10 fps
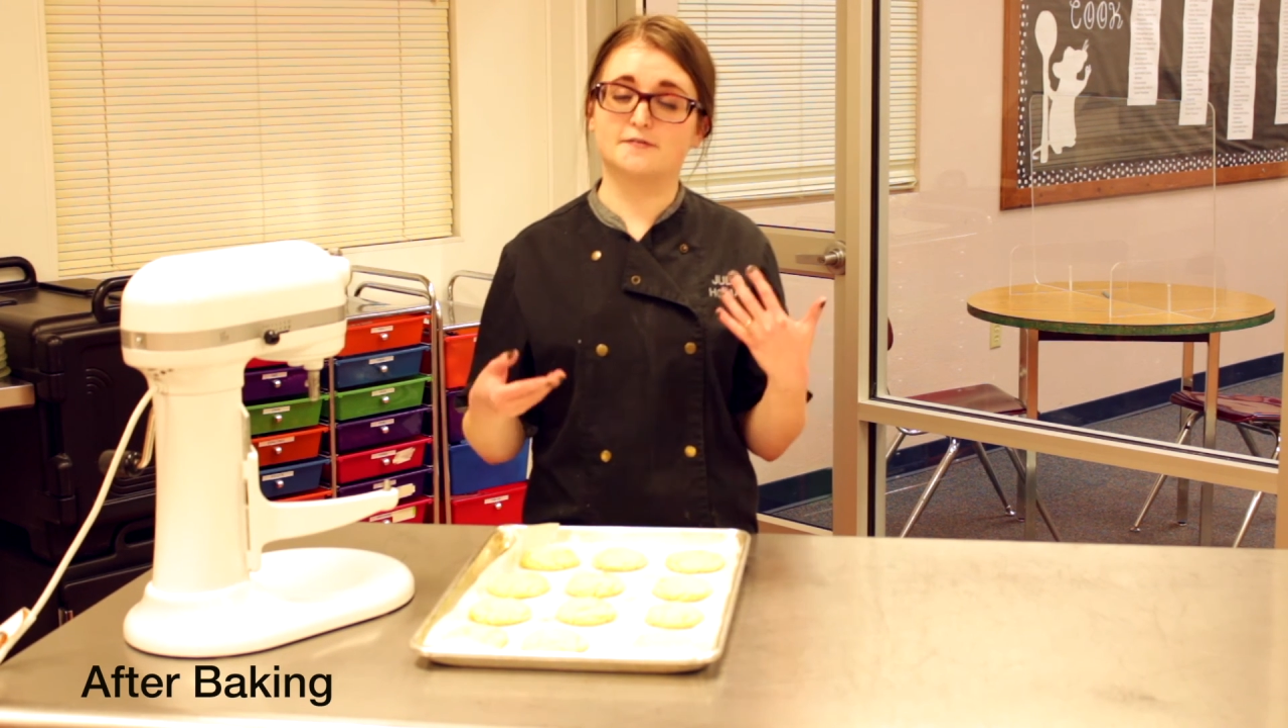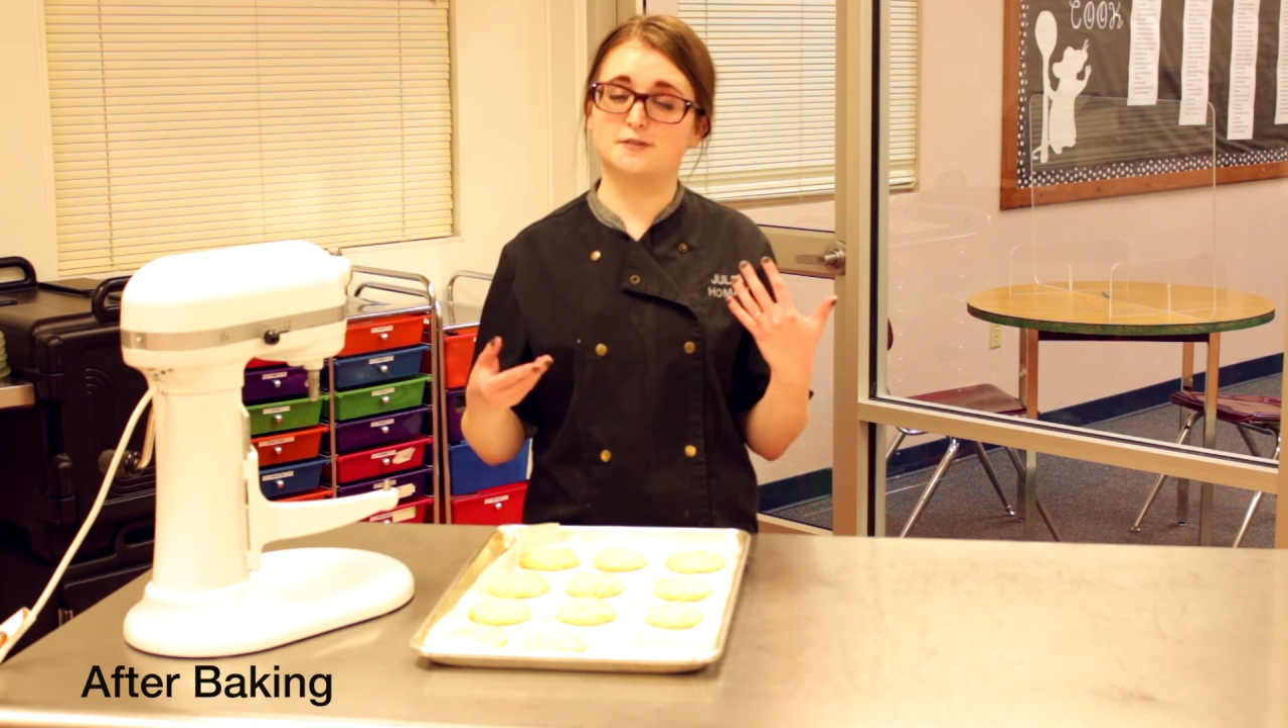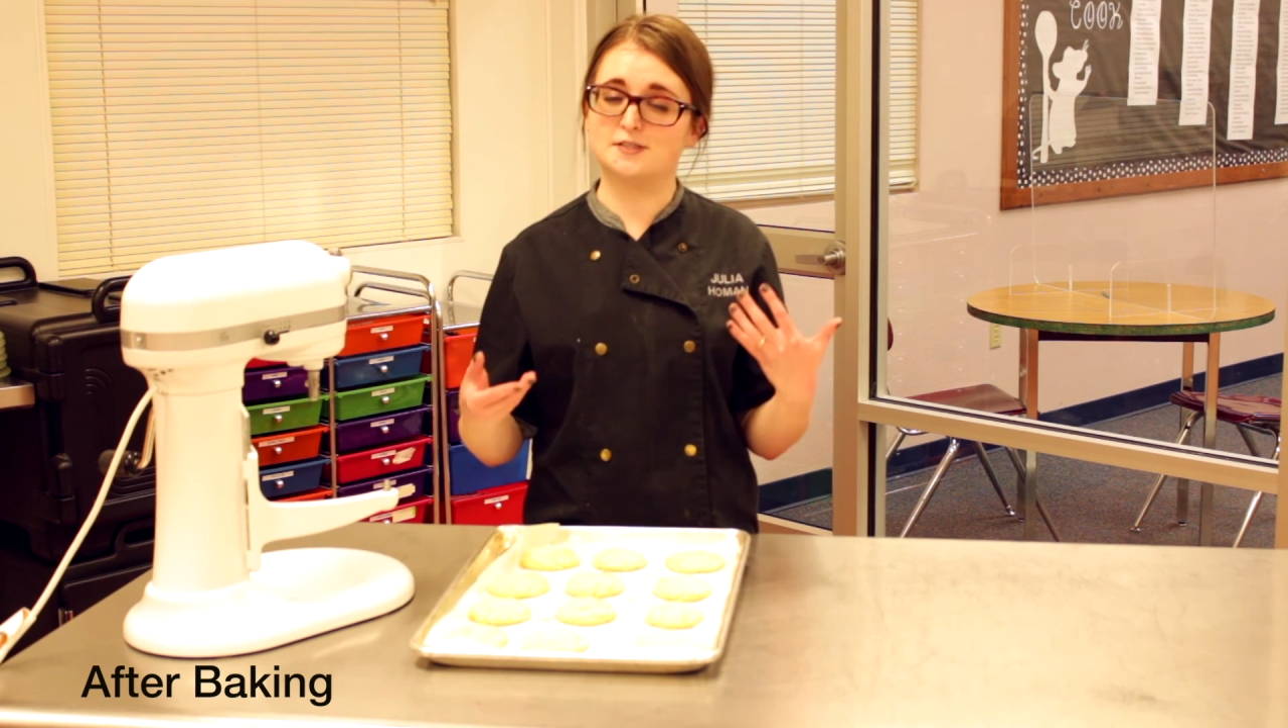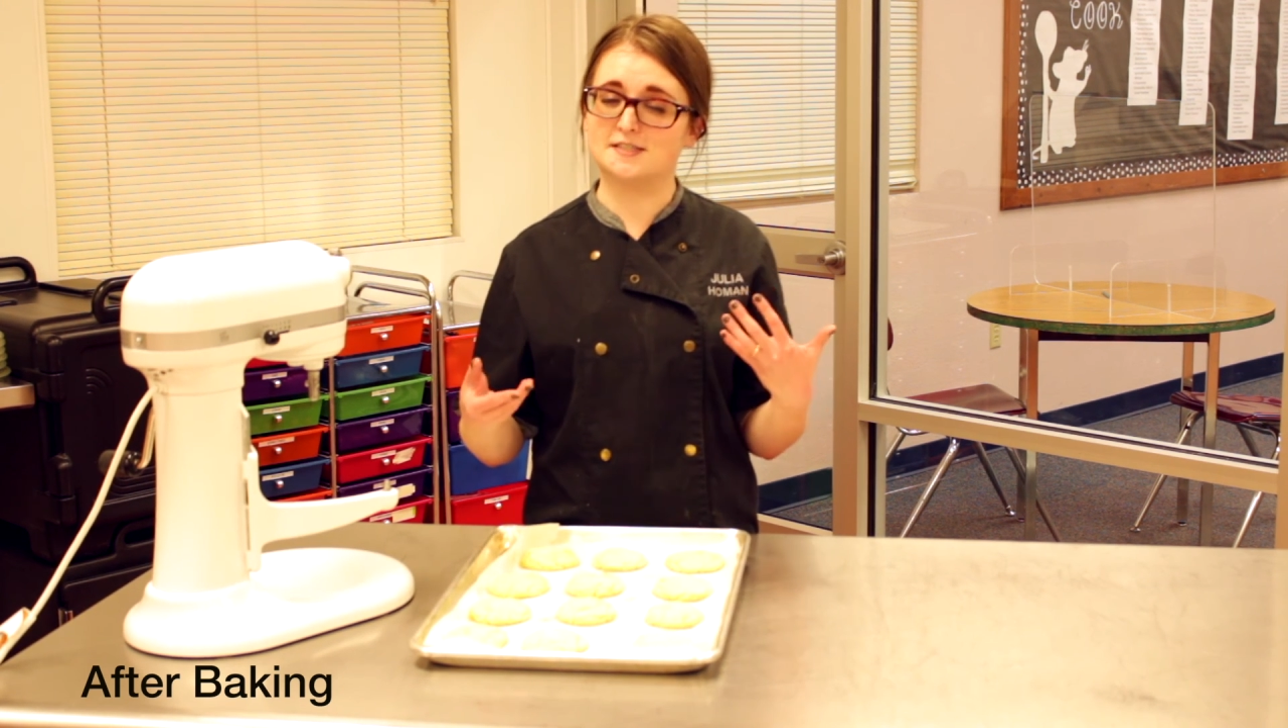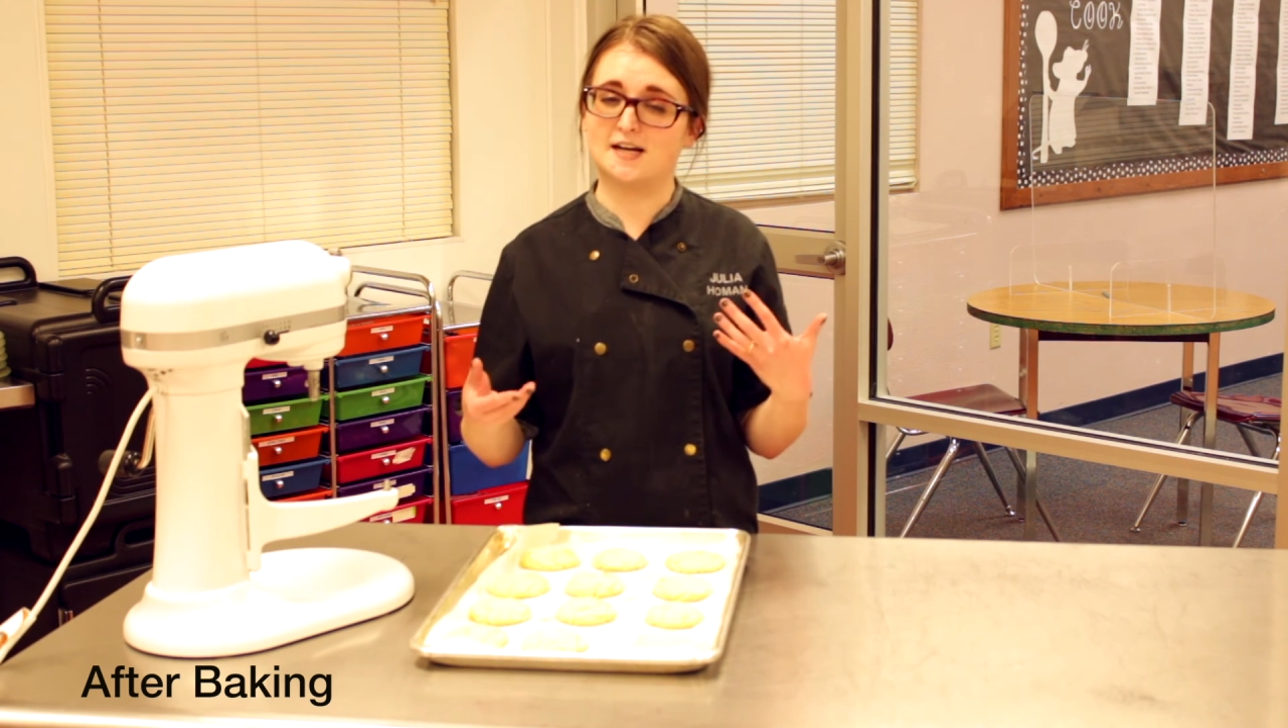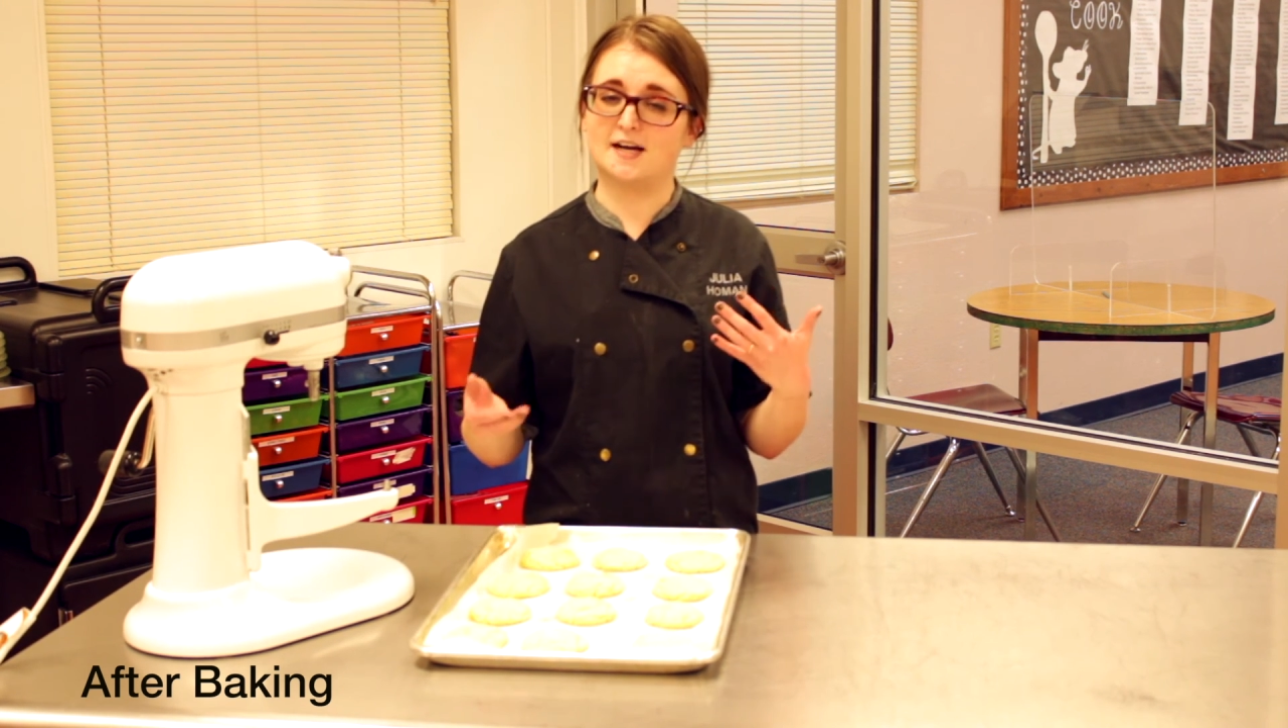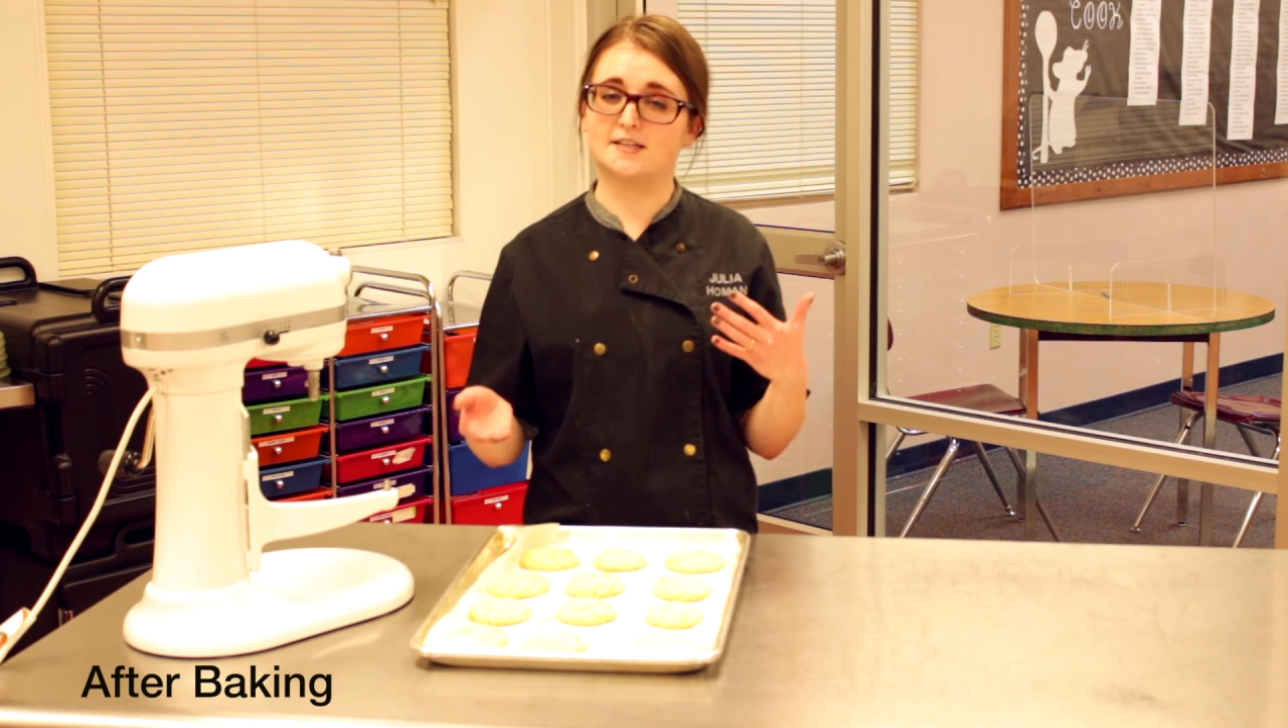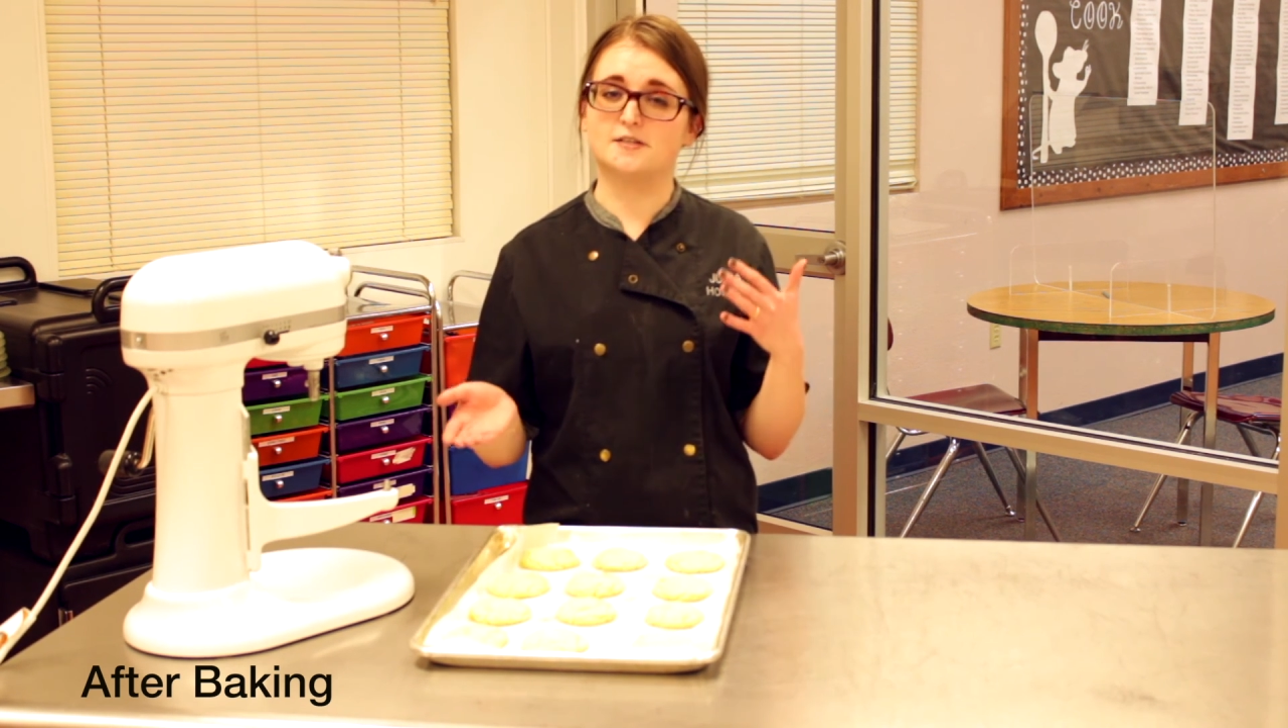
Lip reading: if you did that,